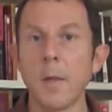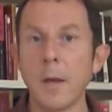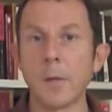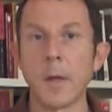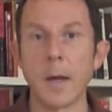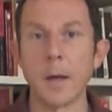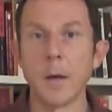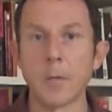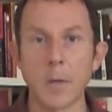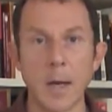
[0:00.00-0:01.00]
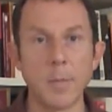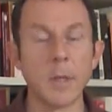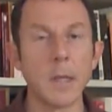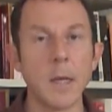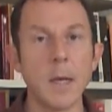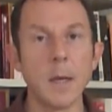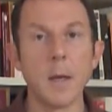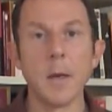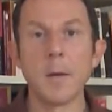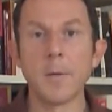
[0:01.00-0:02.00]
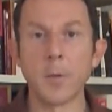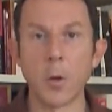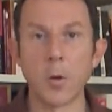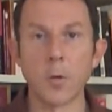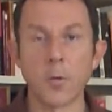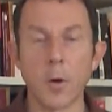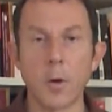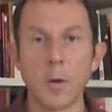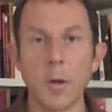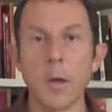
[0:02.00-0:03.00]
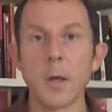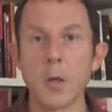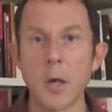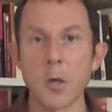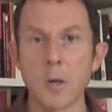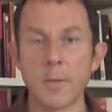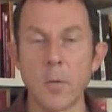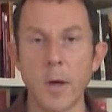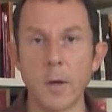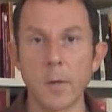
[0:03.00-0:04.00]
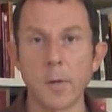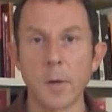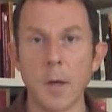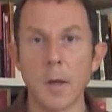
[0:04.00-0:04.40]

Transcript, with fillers: Things like reliability, flow control, congestion avoidance,